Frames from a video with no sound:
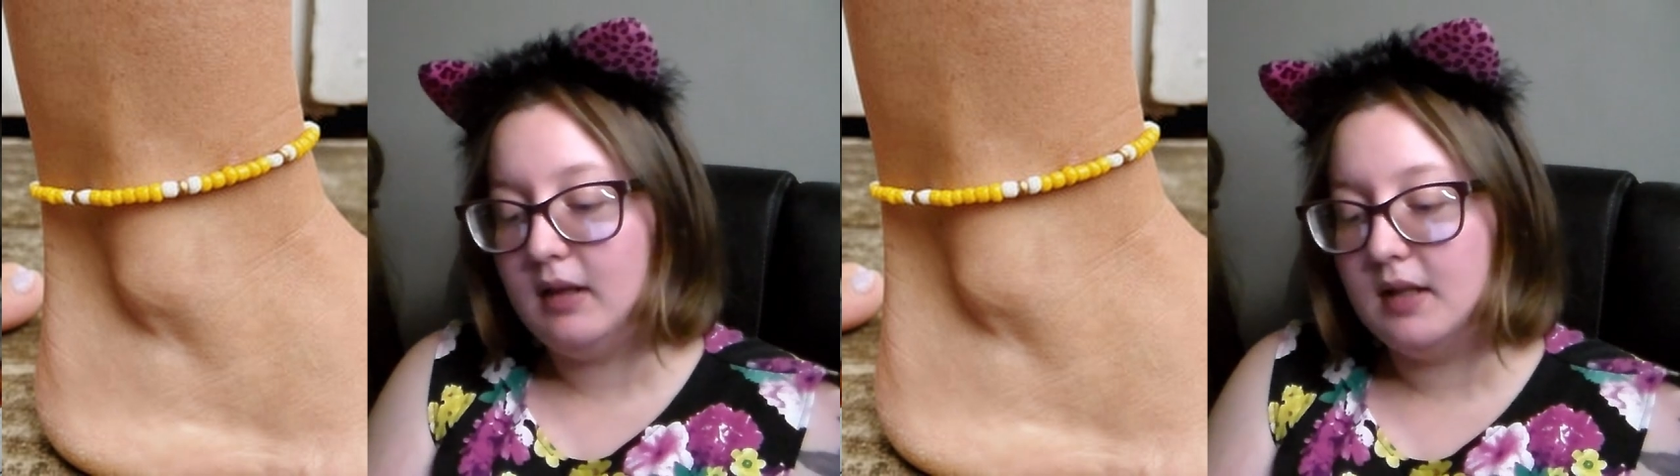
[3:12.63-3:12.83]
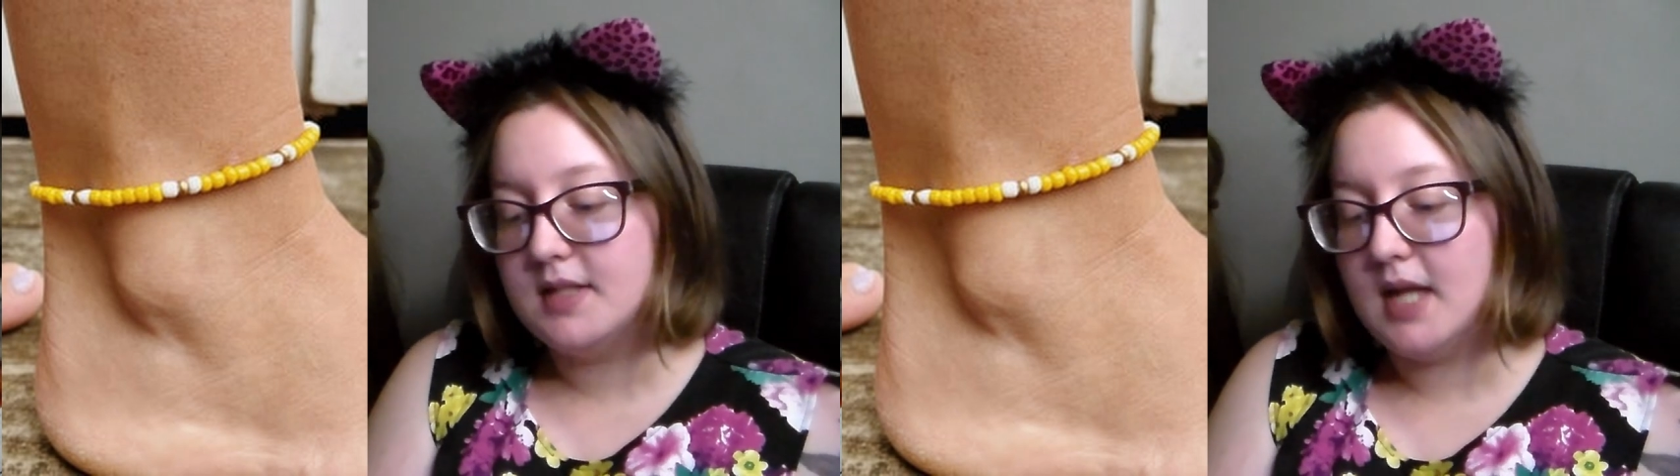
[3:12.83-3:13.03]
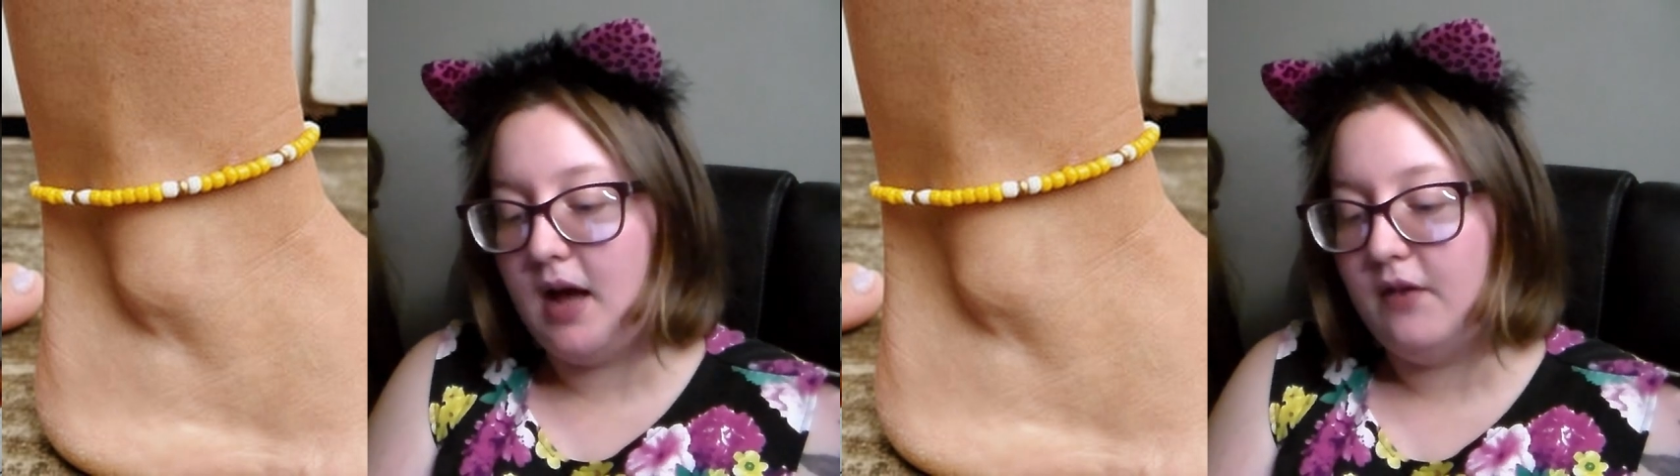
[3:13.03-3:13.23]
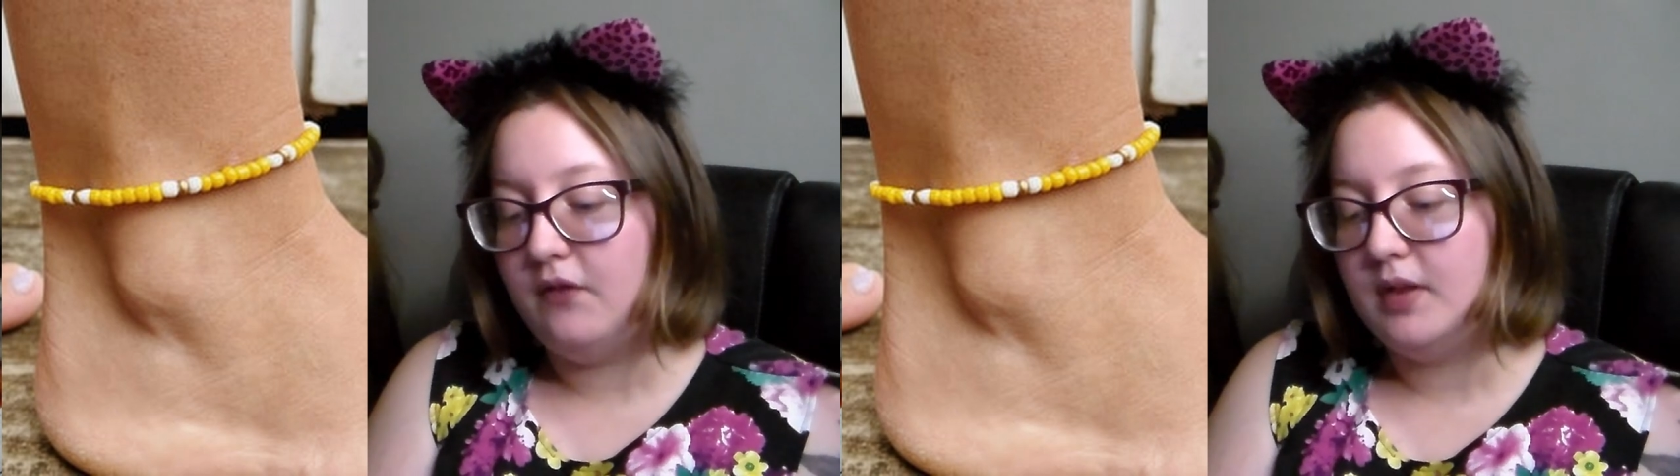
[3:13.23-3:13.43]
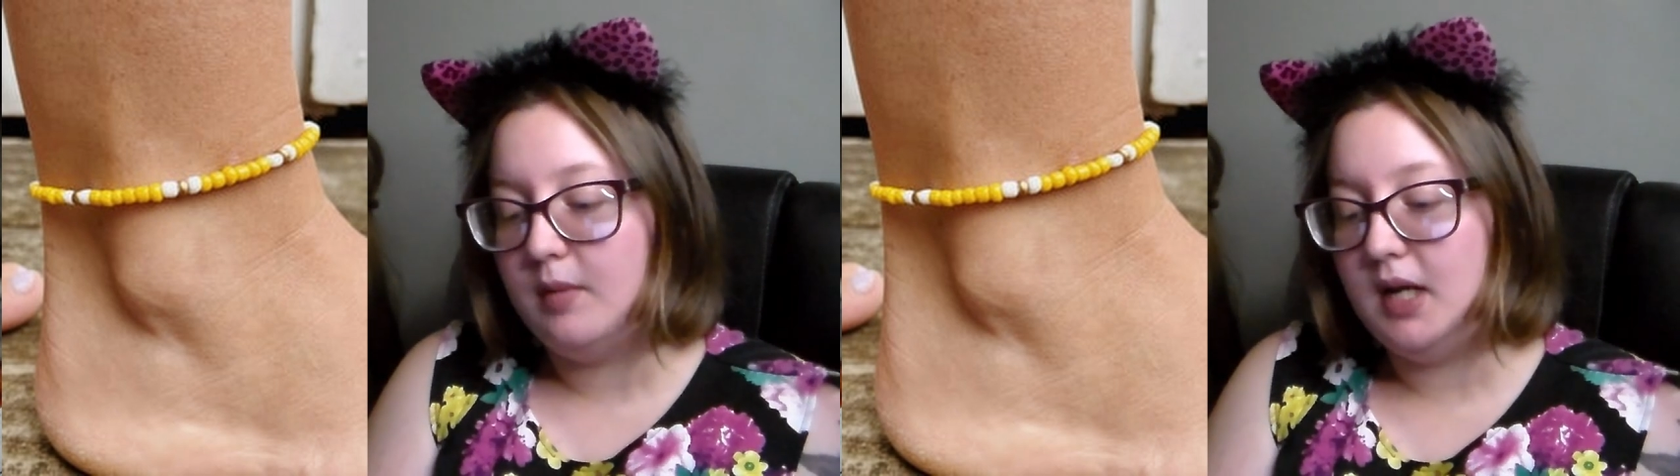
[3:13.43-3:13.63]
anklets
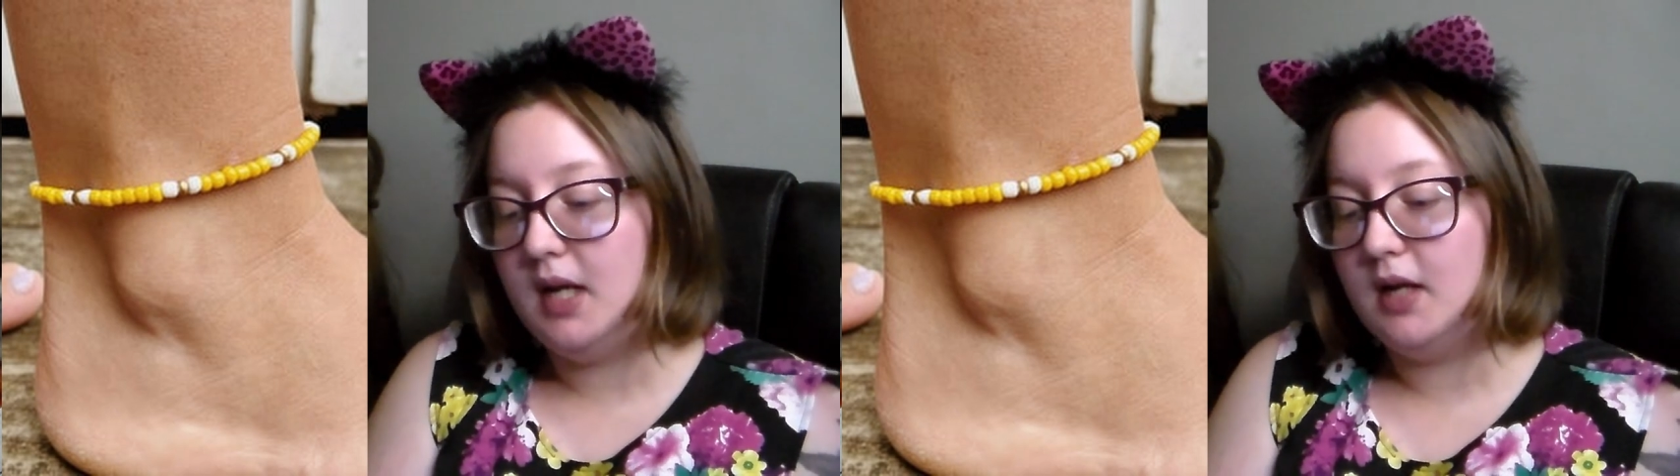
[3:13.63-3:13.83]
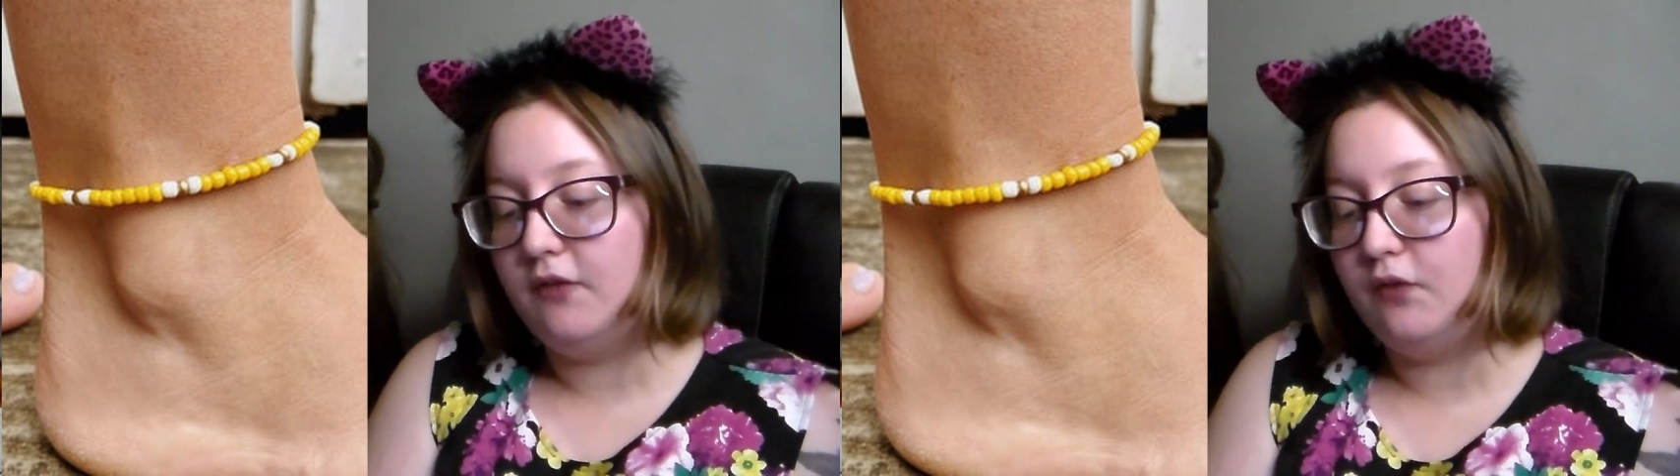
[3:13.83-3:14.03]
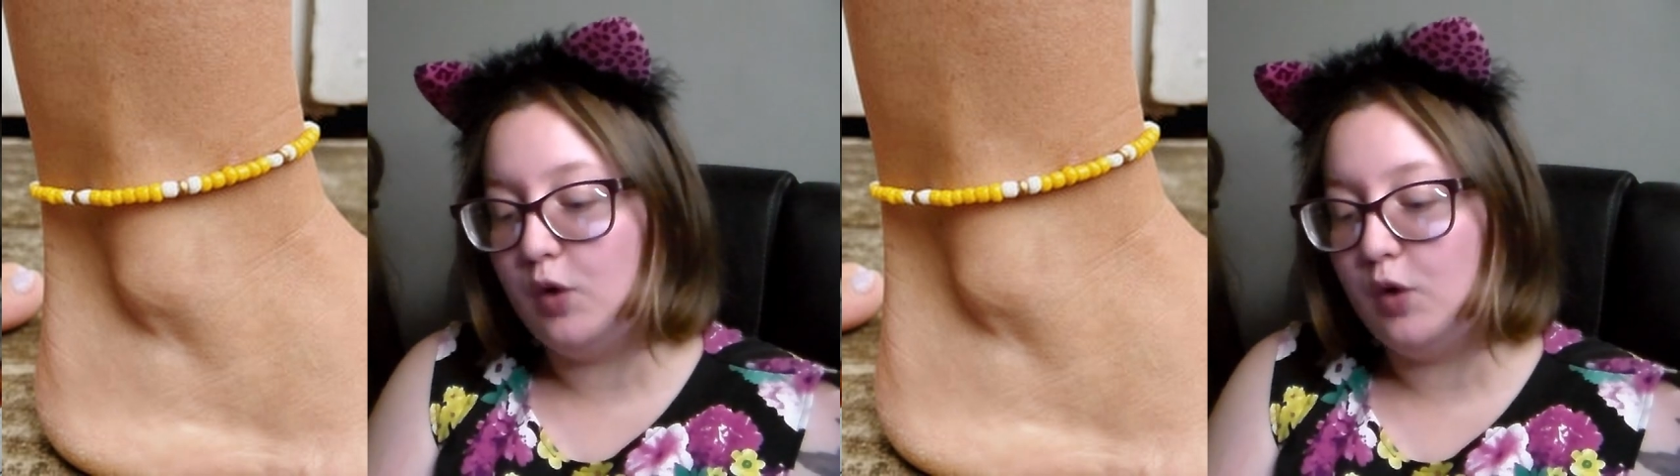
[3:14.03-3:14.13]
have the meaning of